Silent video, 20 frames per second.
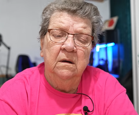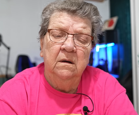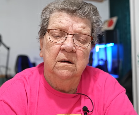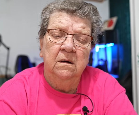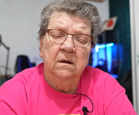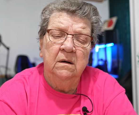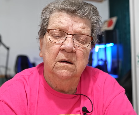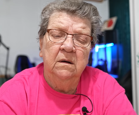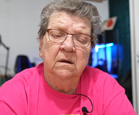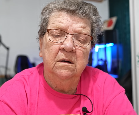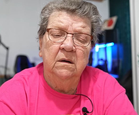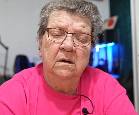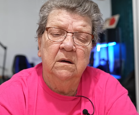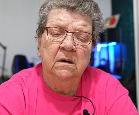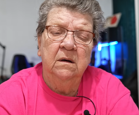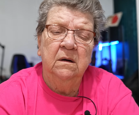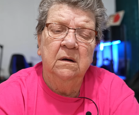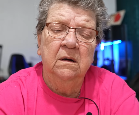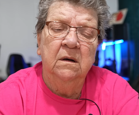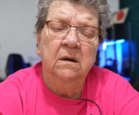
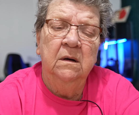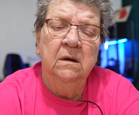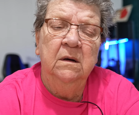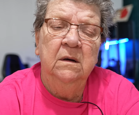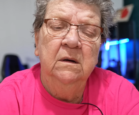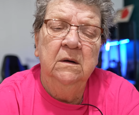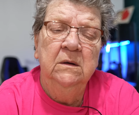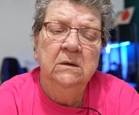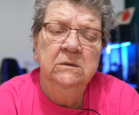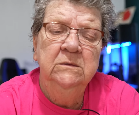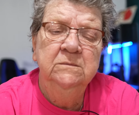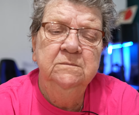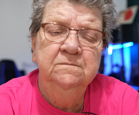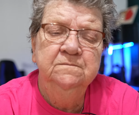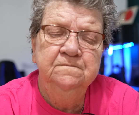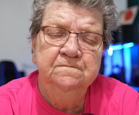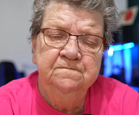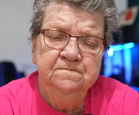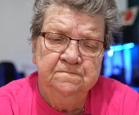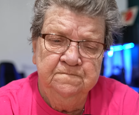
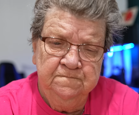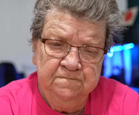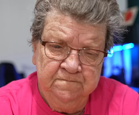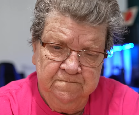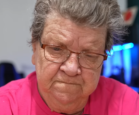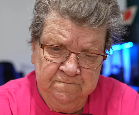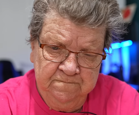(silence)